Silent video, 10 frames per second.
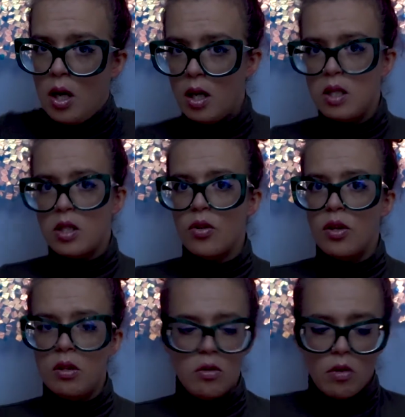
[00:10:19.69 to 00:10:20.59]
and it's
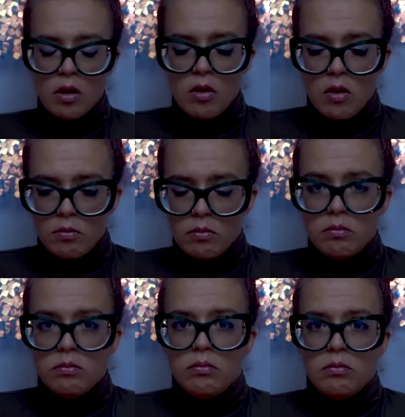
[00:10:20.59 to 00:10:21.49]
something that you are not
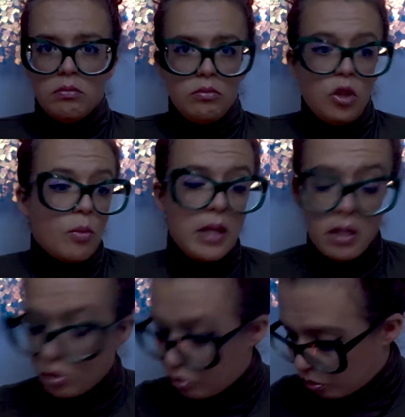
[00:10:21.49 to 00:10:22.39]
normally
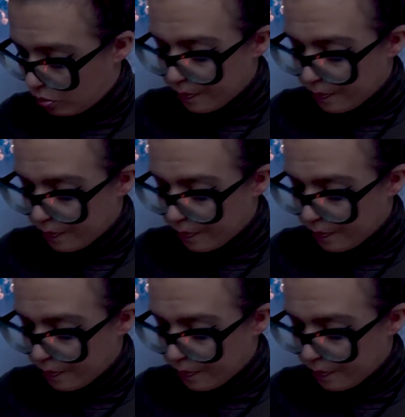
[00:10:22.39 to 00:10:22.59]
don't do.